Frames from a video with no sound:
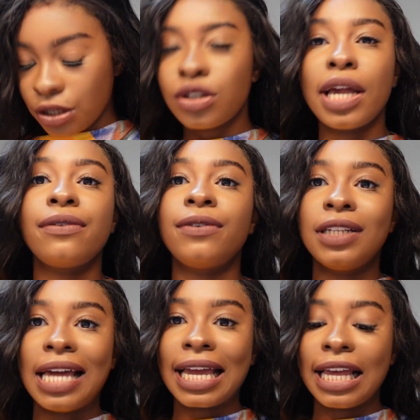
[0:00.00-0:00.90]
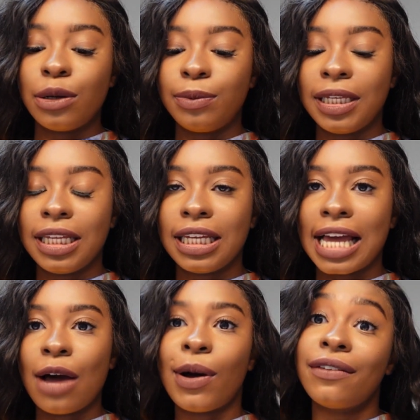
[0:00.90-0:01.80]
So I feel like
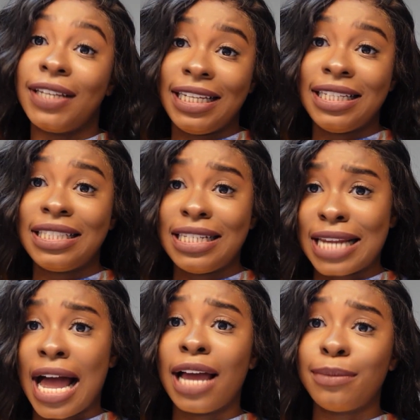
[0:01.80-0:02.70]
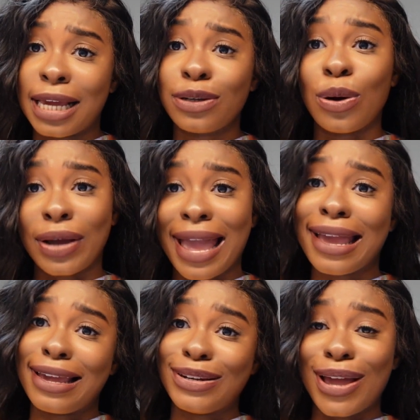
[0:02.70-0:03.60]
I'll have an easy time like not
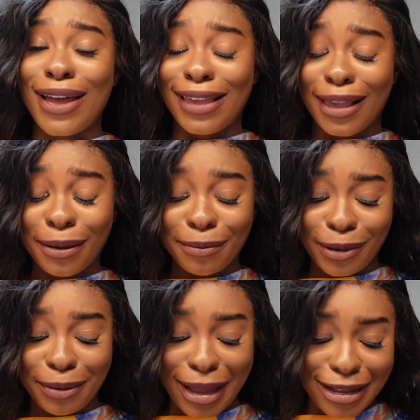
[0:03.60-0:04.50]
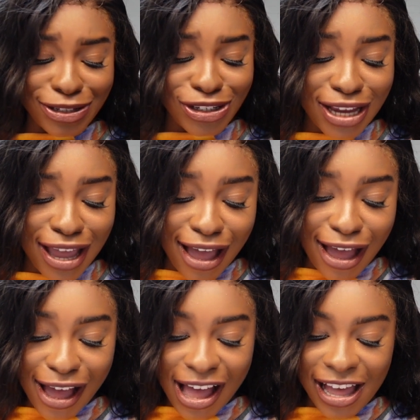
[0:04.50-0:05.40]
getting it dirty, pretty much.
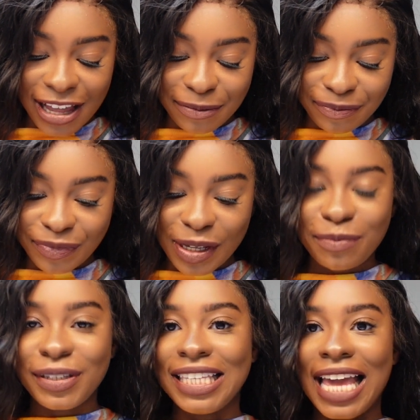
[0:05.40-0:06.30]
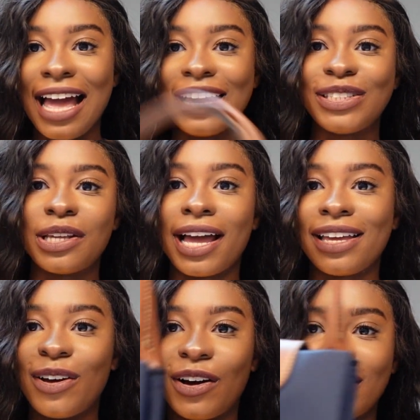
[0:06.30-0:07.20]
But yeah, so I
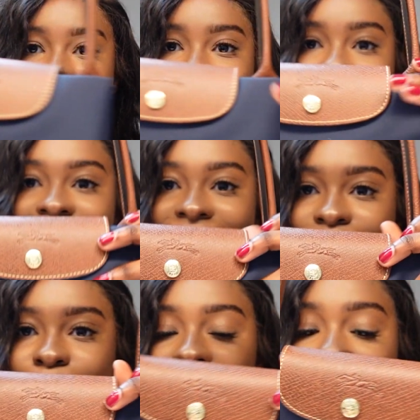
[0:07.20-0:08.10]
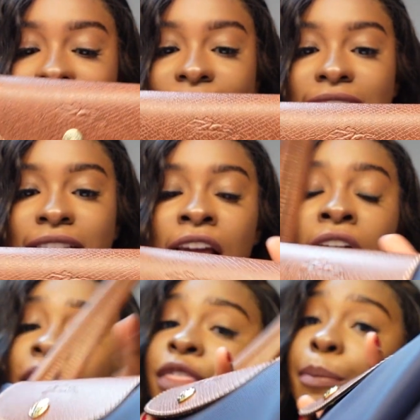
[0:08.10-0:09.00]
got this bag. This is
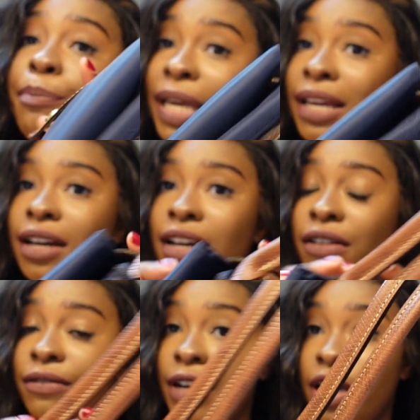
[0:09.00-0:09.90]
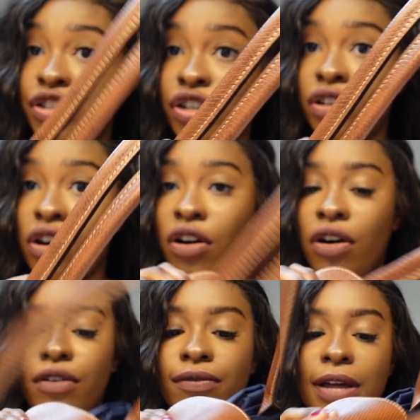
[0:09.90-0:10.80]
the bigger version
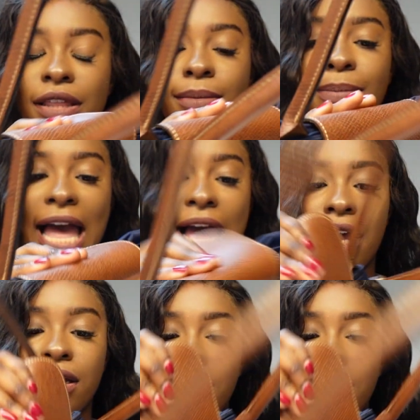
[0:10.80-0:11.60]
of the bag.